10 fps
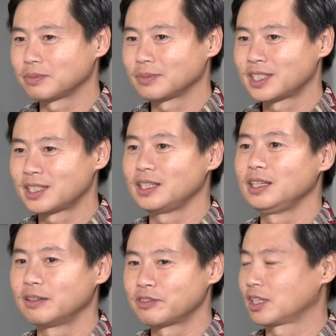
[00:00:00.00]

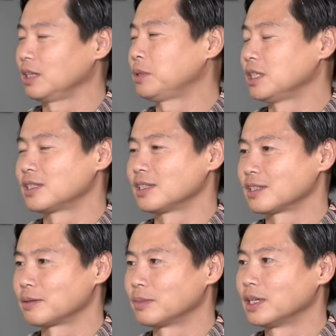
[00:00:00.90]
seed of
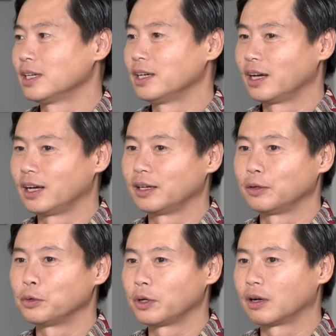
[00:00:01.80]
skepticism,
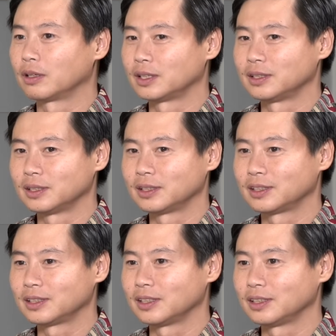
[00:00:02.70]

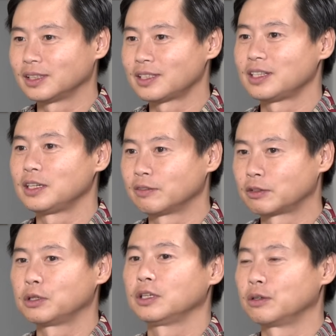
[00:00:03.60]
the seed of
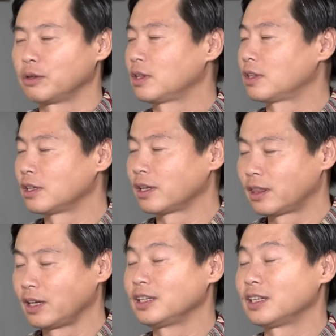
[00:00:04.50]
critical
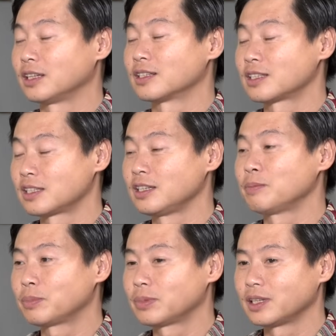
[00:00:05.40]
thinking
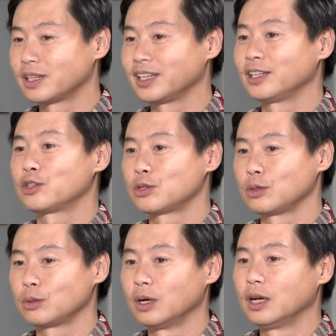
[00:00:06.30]
seep
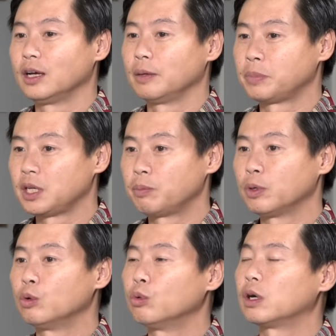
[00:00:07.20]
into
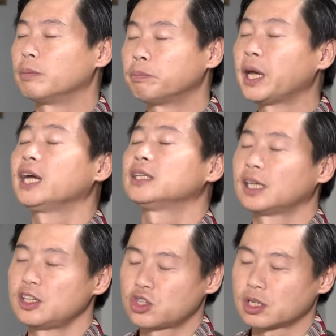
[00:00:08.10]
people who are paying
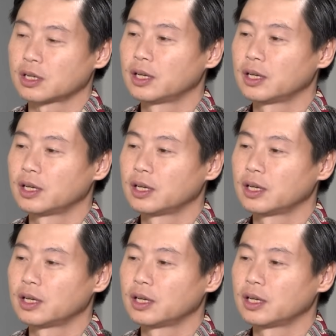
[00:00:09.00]
attention.